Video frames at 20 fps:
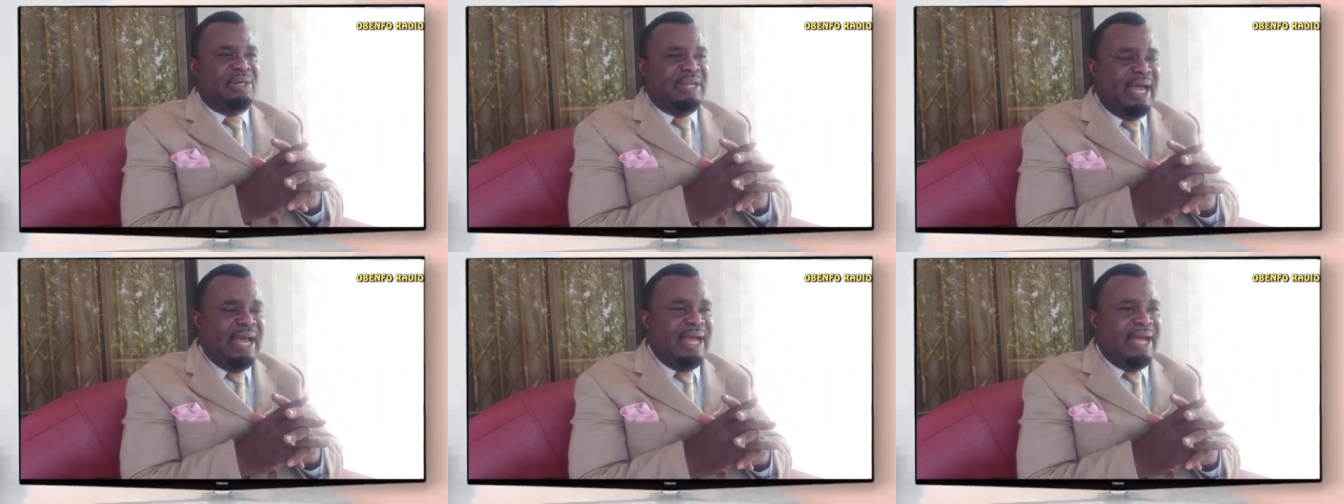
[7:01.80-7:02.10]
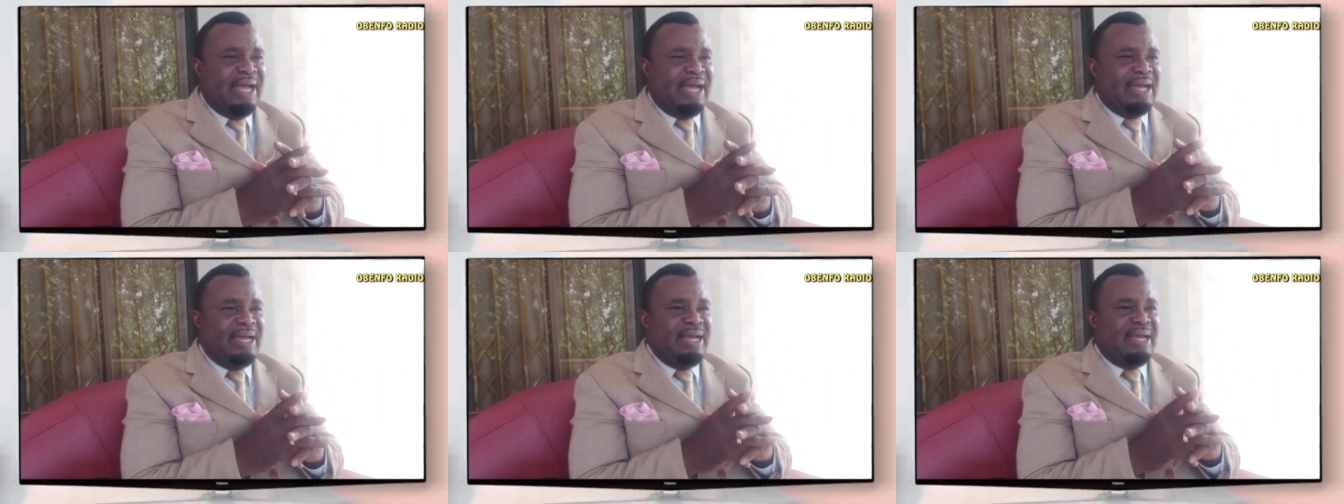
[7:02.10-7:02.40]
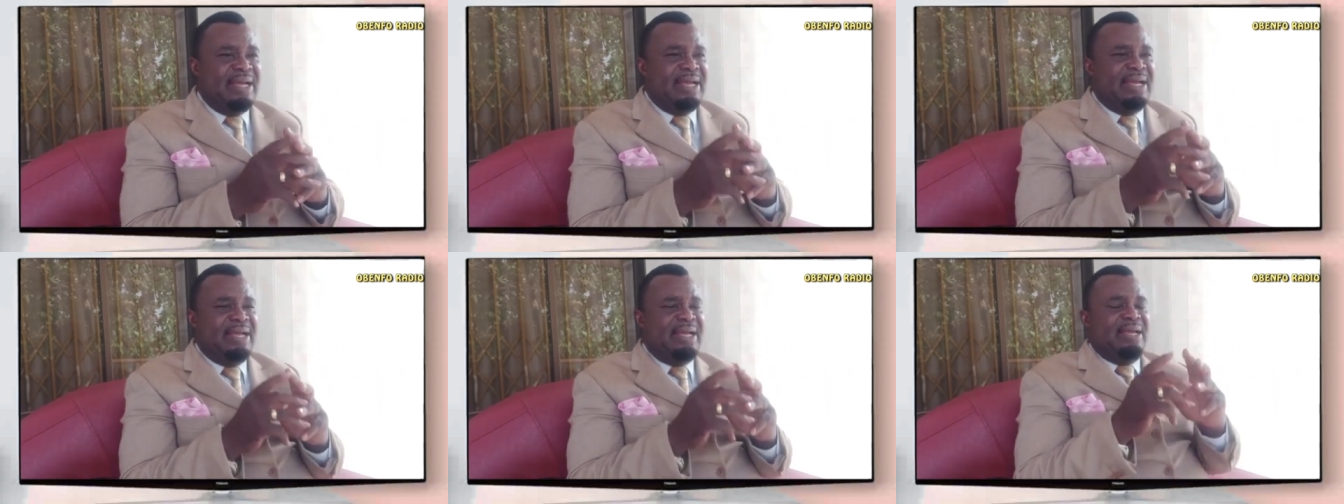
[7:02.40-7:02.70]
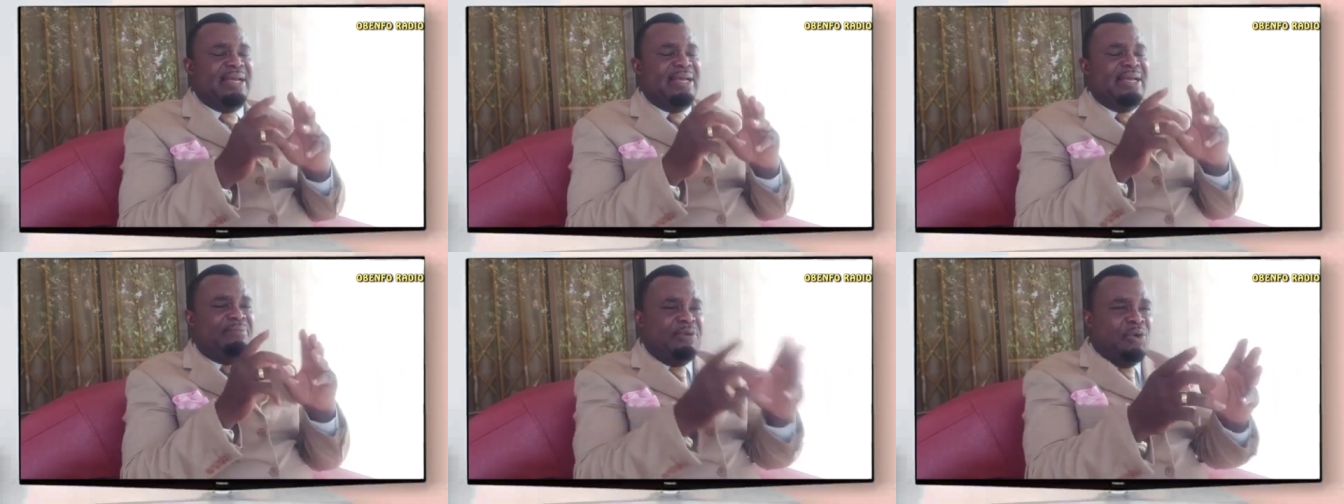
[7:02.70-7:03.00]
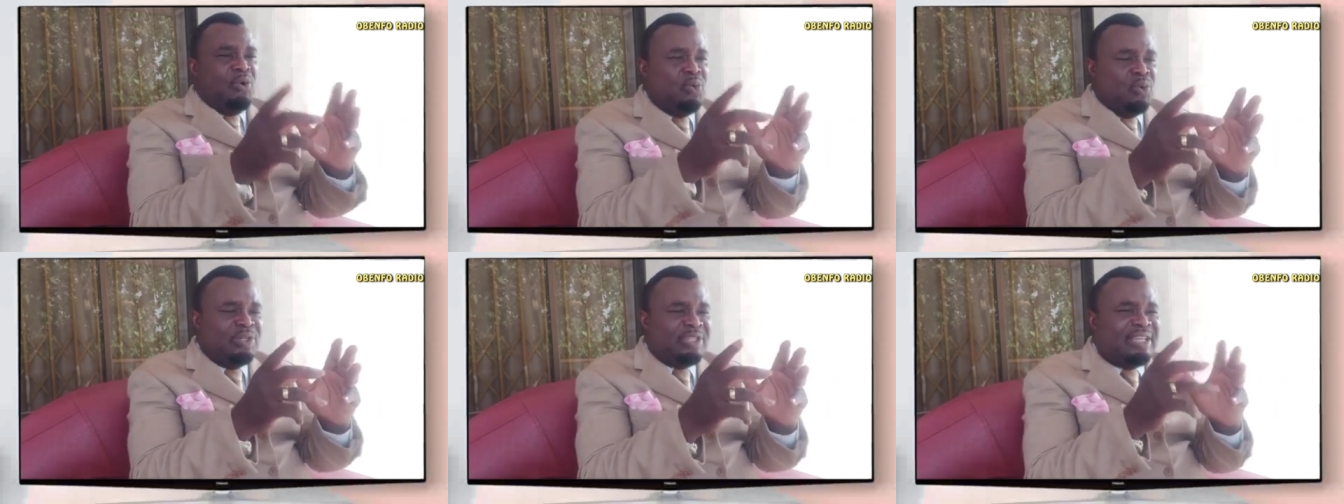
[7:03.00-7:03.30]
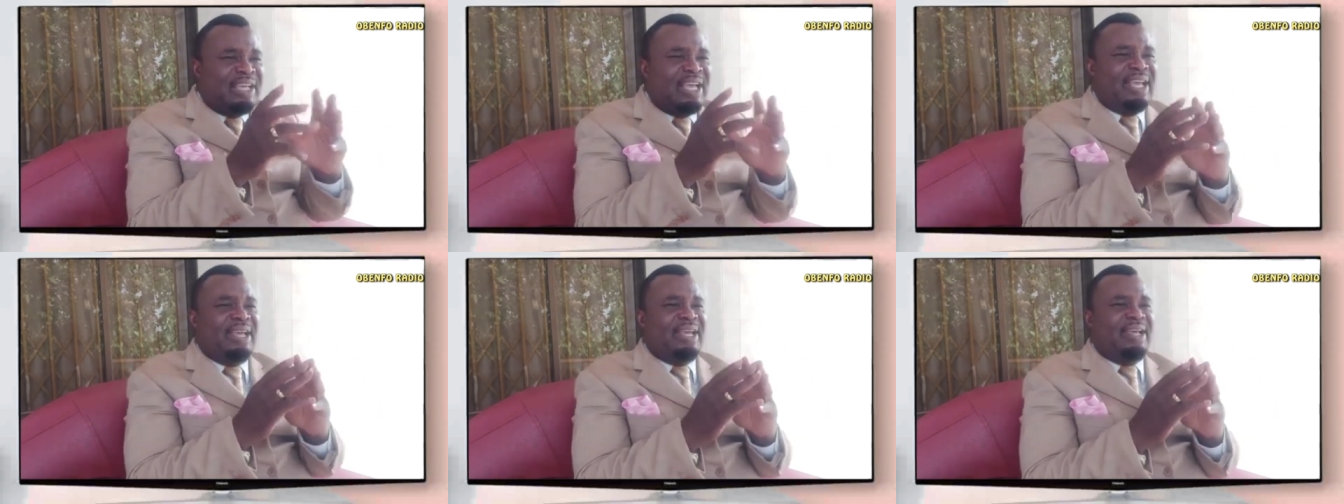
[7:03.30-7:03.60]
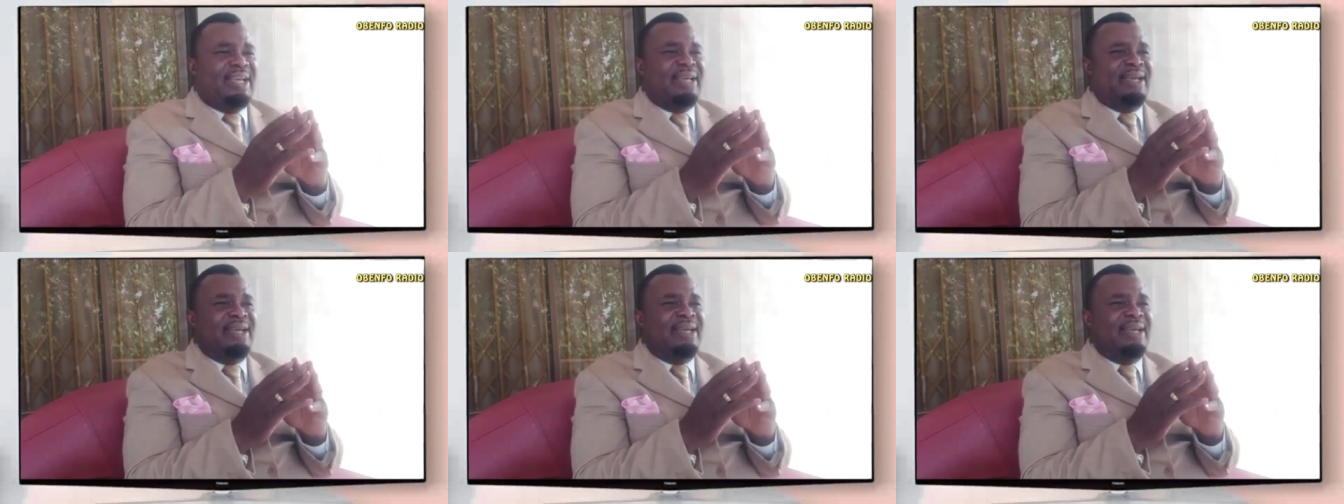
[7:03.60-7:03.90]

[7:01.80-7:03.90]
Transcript: Na me who say,